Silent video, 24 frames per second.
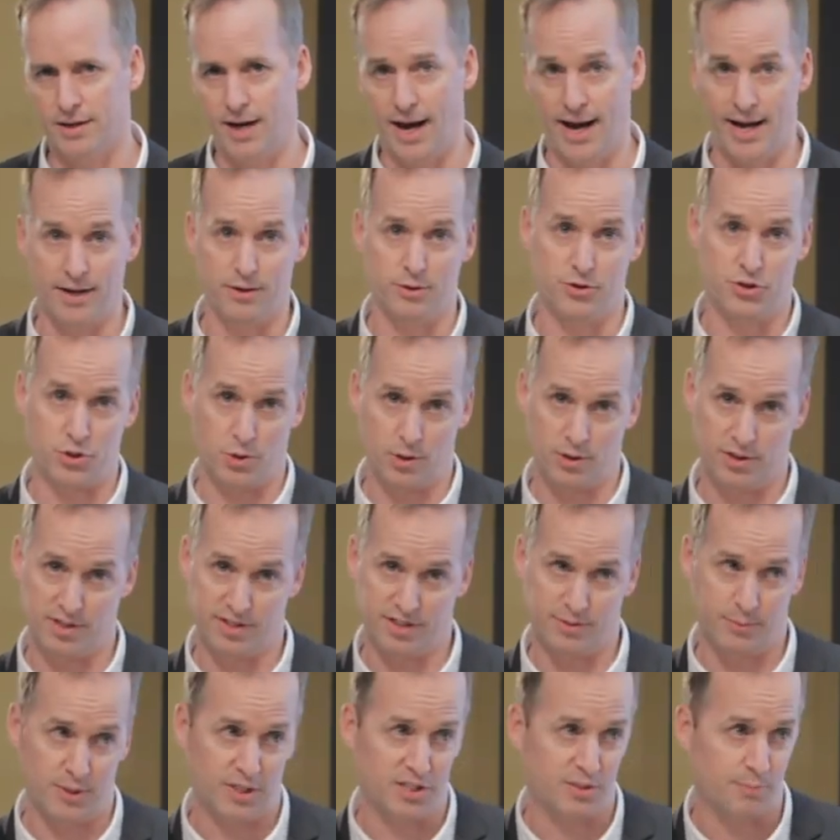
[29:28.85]
I had no
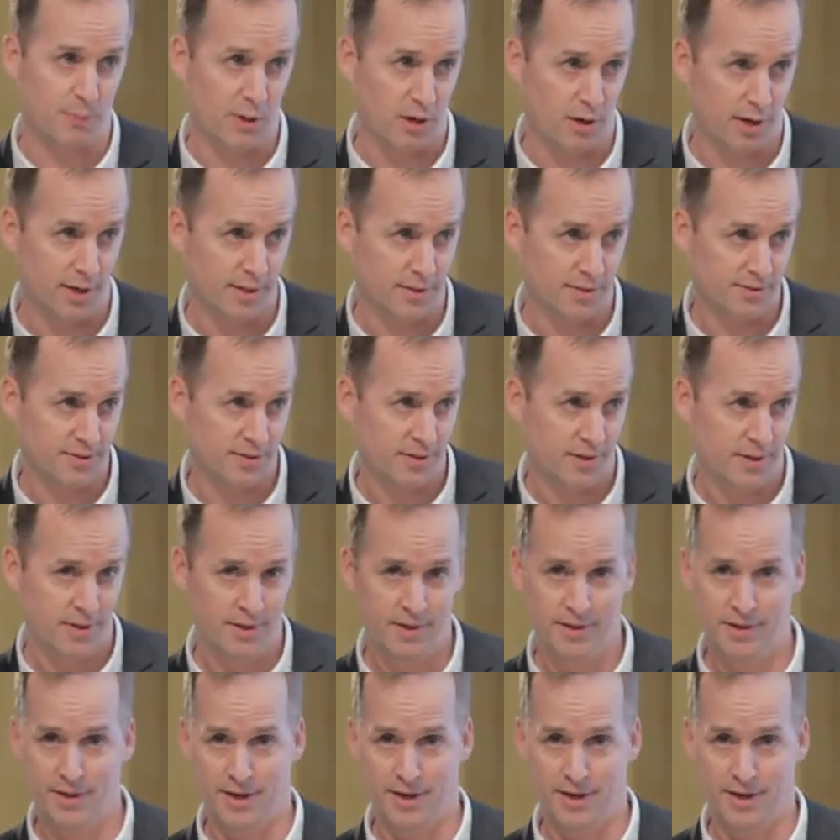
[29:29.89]
journalism experience.